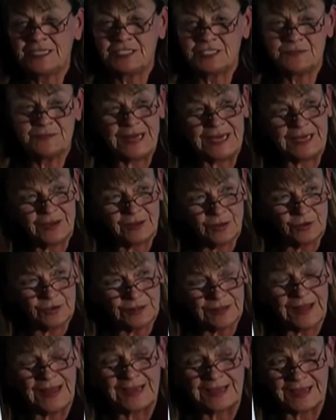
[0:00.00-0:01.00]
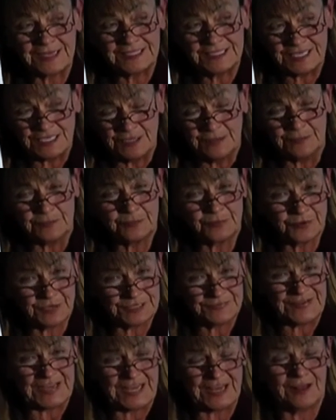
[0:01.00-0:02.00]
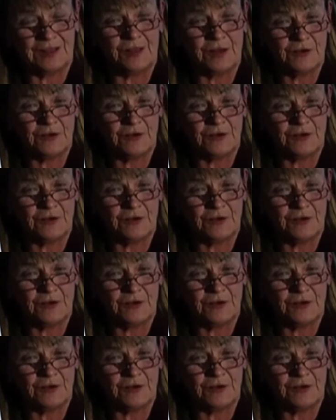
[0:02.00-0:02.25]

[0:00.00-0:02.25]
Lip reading: to make it look like I didn't prevail